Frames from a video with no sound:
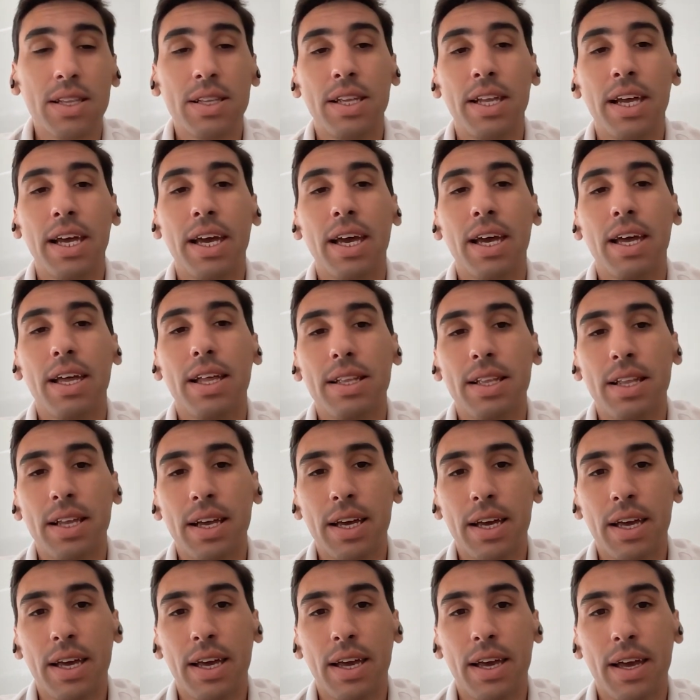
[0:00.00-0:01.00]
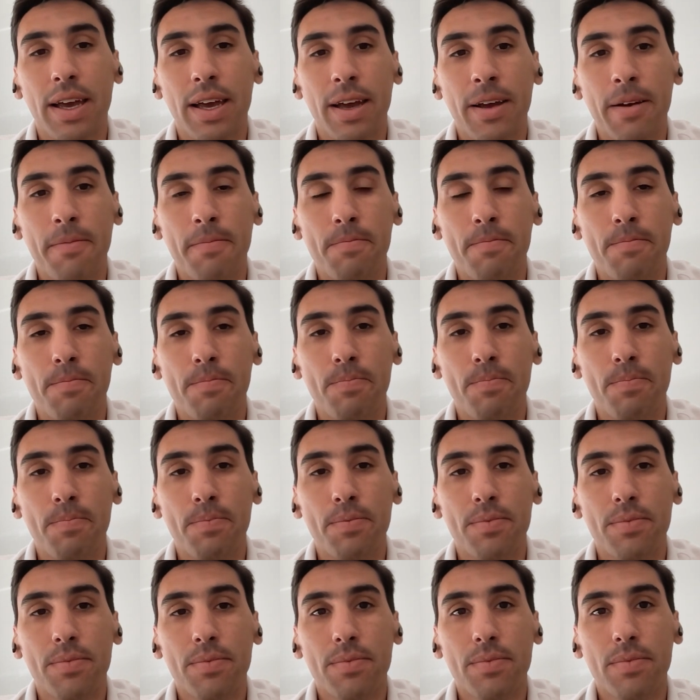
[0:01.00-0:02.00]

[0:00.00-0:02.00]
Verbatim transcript: the the um,